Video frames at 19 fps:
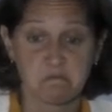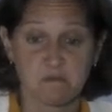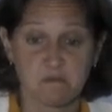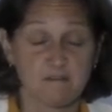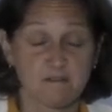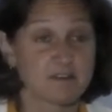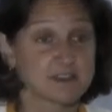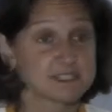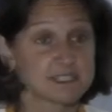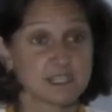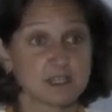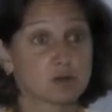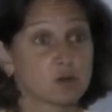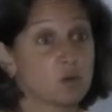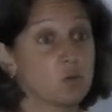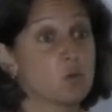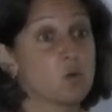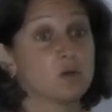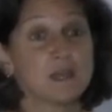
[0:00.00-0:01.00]
fast echo
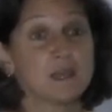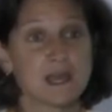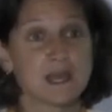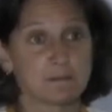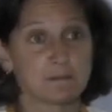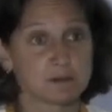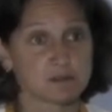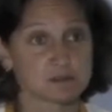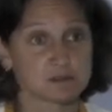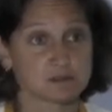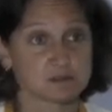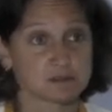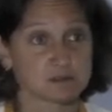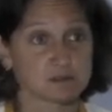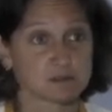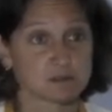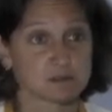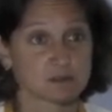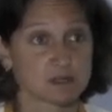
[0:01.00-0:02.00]
won't help us,
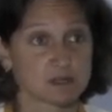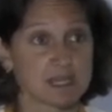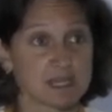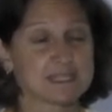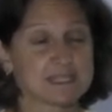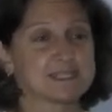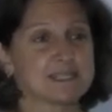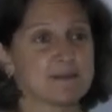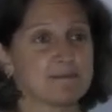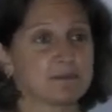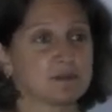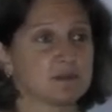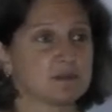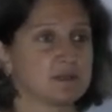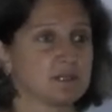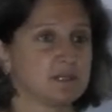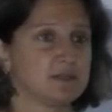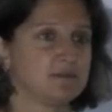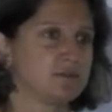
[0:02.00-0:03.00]
except
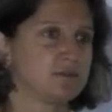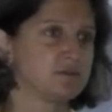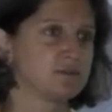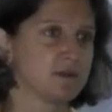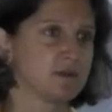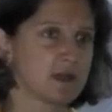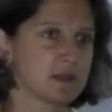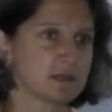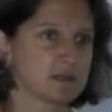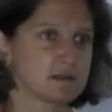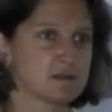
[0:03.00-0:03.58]
if you find a